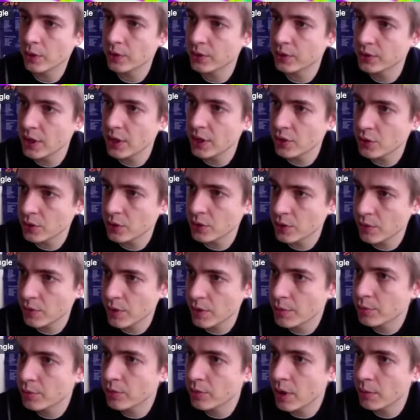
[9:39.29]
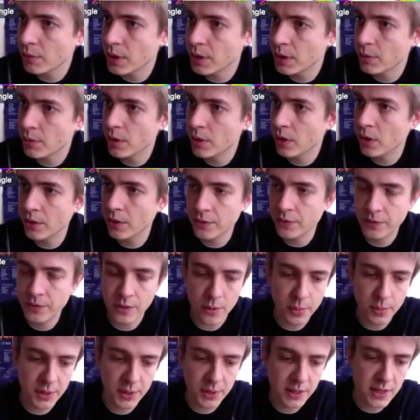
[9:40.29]
stationary problem of
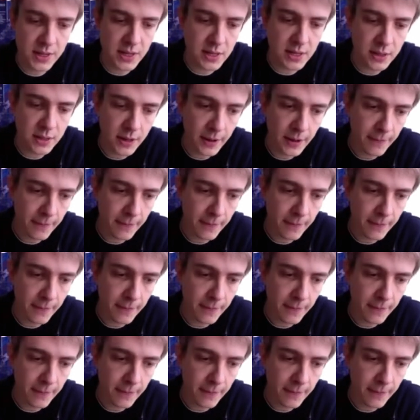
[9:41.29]
the PD.